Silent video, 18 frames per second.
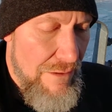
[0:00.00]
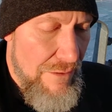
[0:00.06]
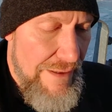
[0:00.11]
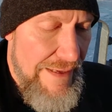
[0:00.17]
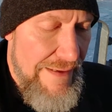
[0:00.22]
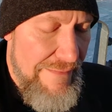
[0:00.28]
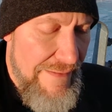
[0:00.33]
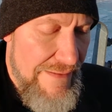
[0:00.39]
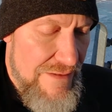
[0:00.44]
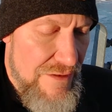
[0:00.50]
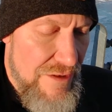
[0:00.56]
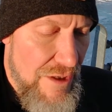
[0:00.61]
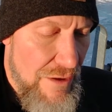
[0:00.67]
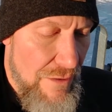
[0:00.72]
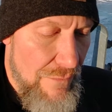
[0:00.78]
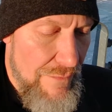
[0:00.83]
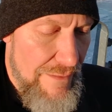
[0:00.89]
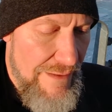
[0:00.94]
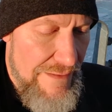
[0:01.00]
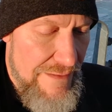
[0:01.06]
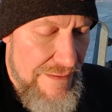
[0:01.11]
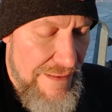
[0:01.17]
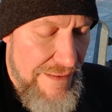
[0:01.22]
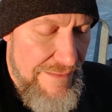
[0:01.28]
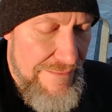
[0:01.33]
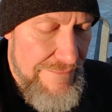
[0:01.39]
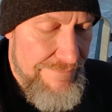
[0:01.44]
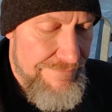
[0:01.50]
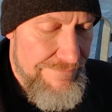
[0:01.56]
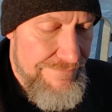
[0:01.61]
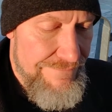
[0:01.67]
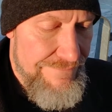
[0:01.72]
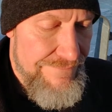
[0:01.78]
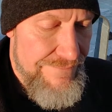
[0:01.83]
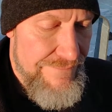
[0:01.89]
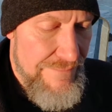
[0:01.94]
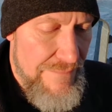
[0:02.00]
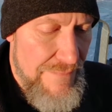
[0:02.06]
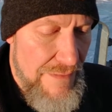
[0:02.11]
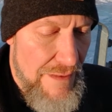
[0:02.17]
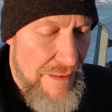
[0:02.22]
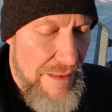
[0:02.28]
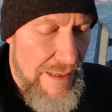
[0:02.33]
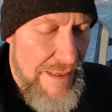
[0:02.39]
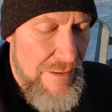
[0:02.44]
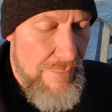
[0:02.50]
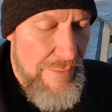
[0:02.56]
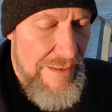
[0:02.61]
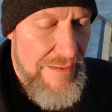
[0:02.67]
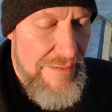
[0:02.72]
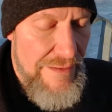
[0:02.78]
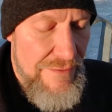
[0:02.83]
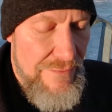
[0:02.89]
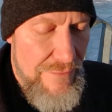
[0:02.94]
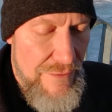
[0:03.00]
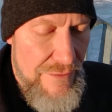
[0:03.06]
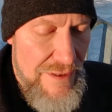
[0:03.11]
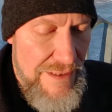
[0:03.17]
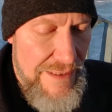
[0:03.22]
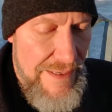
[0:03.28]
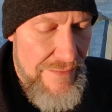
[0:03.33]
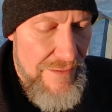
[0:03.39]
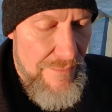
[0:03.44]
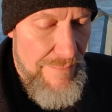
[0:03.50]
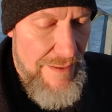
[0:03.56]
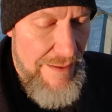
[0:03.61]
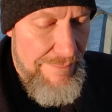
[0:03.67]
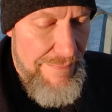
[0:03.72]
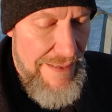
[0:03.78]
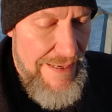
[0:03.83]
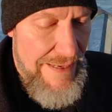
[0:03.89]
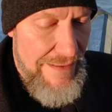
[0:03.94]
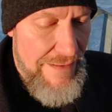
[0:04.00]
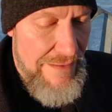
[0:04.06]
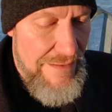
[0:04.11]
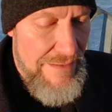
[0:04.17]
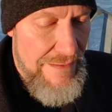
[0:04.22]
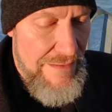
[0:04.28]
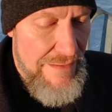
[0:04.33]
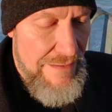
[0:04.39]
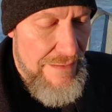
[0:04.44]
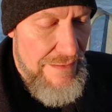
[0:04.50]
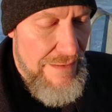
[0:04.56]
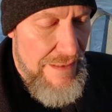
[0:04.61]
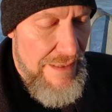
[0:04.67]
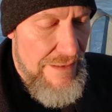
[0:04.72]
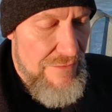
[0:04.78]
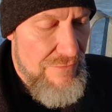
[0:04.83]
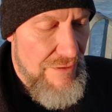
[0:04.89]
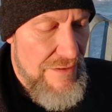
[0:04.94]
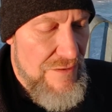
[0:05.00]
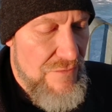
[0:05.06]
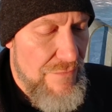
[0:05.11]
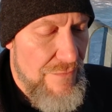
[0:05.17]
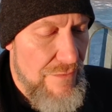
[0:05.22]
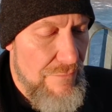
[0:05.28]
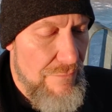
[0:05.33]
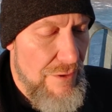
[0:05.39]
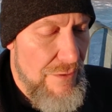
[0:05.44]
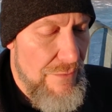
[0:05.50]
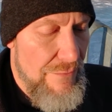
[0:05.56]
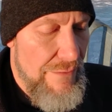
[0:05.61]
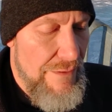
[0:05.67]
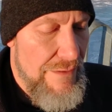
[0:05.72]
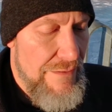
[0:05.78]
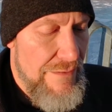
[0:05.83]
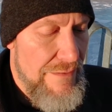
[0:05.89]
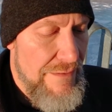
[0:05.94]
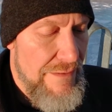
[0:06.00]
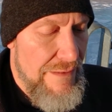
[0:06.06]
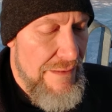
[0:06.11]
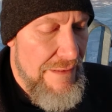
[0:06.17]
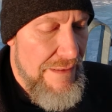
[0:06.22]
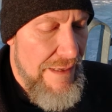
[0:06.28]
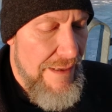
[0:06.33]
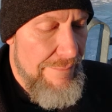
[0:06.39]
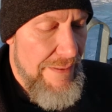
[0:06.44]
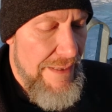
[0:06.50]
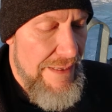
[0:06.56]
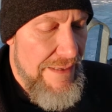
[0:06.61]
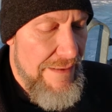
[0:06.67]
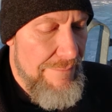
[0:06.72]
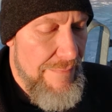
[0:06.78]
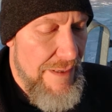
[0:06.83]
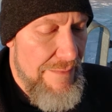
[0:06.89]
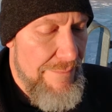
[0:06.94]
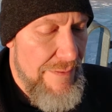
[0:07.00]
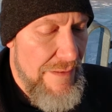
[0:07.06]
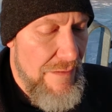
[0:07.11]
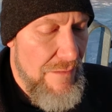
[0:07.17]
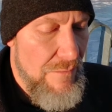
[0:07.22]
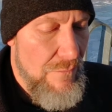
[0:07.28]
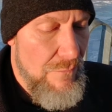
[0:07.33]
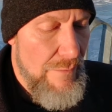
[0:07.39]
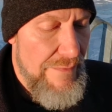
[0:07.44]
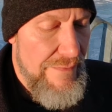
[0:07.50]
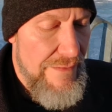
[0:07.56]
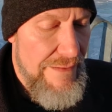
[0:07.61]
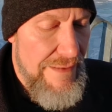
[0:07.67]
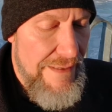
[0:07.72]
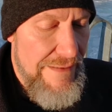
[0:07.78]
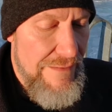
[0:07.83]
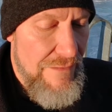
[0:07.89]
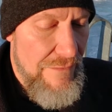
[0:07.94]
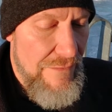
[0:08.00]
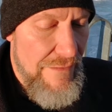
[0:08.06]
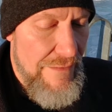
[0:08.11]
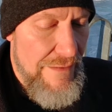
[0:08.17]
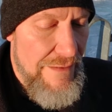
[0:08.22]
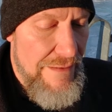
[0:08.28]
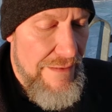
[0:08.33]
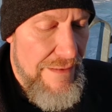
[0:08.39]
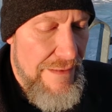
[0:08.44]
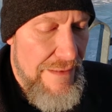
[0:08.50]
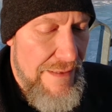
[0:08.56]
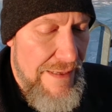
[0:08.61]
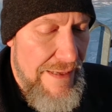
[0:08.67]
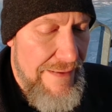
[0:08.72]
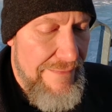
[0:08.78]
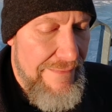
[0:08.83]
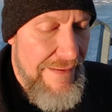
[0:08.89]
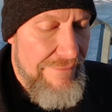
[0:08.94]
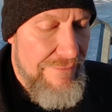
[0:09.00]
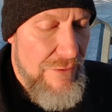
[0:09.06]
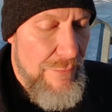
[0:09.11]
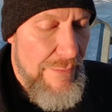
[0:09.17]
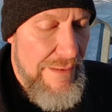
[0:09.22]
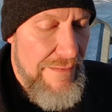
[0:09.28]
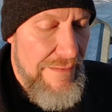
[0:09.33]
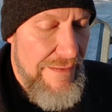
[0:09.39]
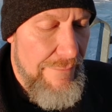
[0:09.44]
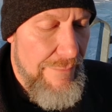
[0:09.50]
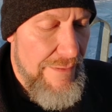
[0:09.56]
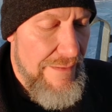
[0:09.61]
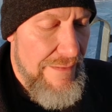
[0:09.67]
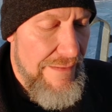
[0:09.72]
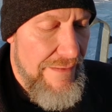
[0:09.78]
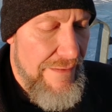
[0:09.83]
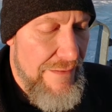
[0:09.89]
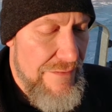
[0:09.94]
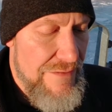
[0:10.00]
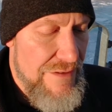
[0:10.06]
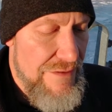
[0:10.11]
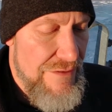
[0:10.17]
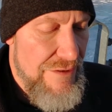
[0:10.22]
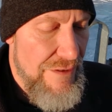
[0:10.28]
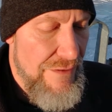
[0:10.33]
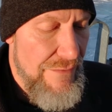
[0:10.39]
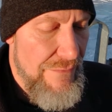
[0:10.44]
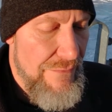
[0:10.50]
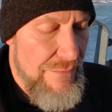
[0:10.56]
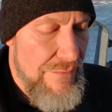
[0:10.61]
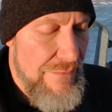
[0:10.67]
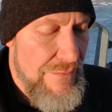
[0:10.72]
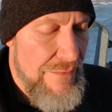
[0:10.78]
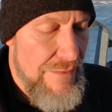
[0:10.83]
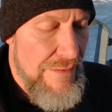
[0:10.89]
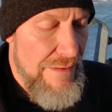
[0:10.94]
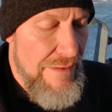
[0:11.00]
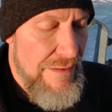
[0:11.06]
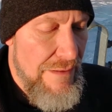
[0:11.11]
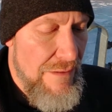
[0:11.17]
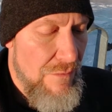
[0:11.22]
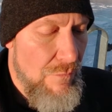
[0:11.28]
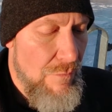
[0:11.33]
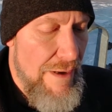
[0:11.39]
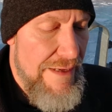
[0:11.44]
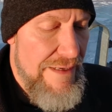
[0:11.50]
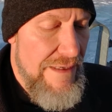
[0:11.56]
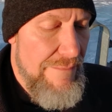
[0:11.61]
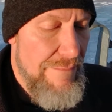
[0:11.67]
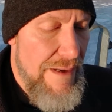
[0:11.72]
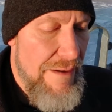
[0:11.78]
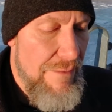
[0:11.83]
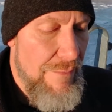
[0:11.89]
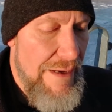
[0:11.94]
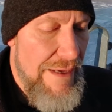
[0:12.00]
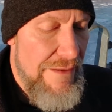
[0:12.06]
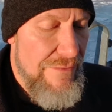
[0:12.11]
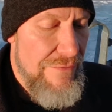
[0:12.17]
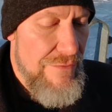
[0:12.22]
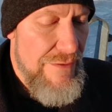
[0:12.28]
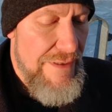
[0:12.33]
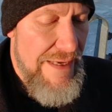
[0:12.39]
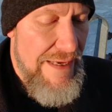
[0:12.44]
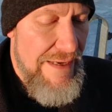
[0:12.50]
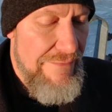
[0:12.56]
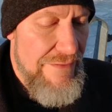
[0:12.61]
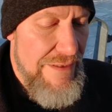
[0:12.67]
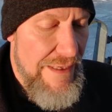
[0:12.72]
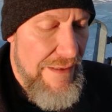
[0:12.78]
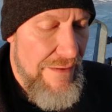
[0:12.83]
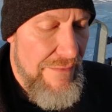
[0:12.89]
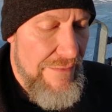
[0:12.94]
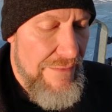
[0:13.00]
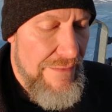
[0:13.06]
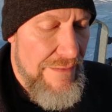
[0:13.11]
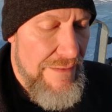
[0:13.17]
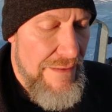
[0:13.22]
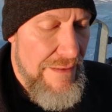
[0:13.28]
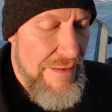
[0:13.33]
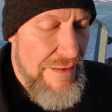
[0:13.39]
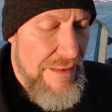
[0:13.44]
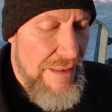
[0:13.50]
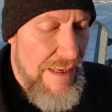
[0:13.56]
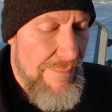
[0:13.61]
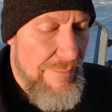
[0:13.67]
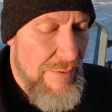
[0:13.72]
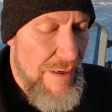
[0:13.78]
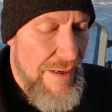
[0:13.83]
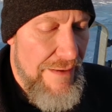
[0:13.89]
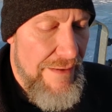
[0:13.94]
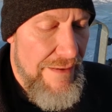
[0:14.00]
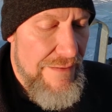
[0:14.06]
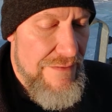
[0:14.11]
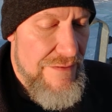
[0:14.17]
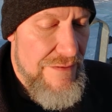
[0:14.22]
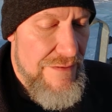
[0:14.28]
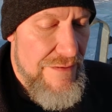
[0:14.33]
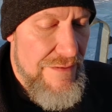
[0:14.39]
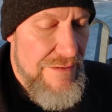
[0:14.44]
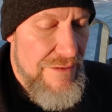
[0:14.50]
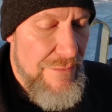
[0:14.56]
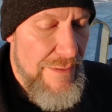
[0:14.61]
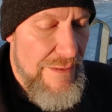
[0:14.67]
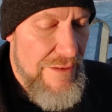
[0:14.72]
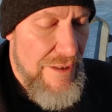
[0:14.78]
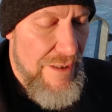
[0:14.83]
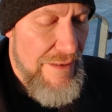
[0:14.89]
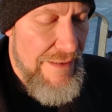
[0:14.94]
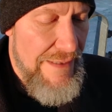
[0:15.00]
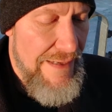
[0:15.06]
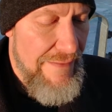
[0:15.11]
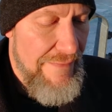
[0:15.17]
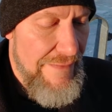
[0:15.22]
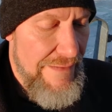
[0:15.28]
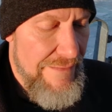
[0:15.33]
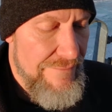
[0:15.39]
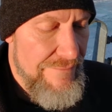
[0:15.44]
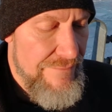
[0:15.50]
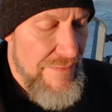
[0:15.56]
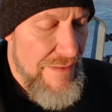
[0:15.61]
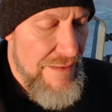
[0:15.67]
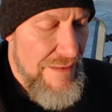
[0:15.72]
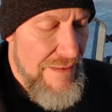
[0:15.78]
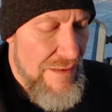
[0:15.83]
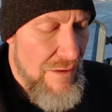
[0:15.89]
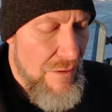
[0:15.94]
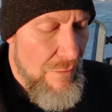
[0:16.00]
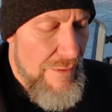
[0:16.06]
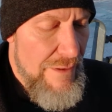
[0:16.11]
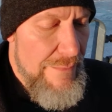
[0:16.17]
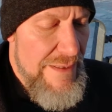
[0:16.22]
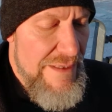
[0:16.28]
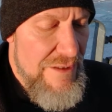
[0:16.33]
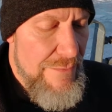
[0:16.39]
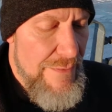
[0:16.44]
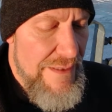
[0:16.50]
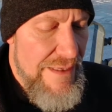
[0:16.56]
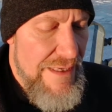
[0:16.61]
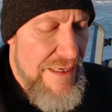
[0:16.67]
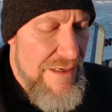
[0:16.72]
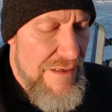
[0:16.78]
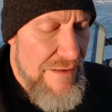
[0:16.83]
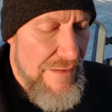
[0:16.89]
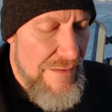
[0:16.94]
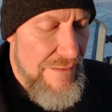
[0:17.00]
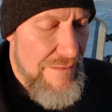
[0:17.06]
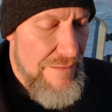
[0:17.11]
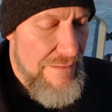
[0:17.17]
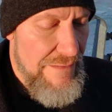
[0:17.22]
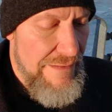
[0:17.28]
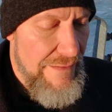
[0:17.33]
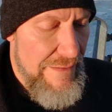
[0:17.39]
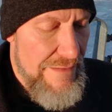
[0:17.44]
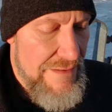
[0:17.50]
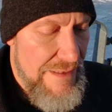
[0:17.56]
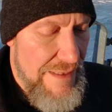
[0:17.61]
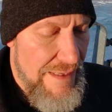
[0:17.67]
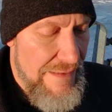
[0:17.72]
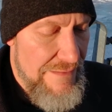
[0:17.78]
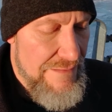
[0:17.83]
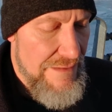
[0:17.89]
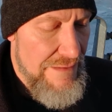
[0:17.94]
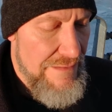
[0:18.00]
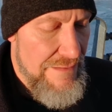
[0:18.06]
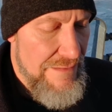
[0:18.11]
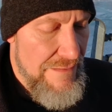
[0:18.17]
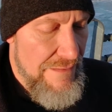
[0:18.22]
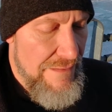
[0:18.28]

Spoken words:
Okay, let's go, I said. I quickly threw together my pack and dressed for the road. I paid up my bill with the night clerk and left quickly with Clarice in tow. Winding my way through Cave Town, I brought us to a dark alley. What are we doing here? Clarice asked.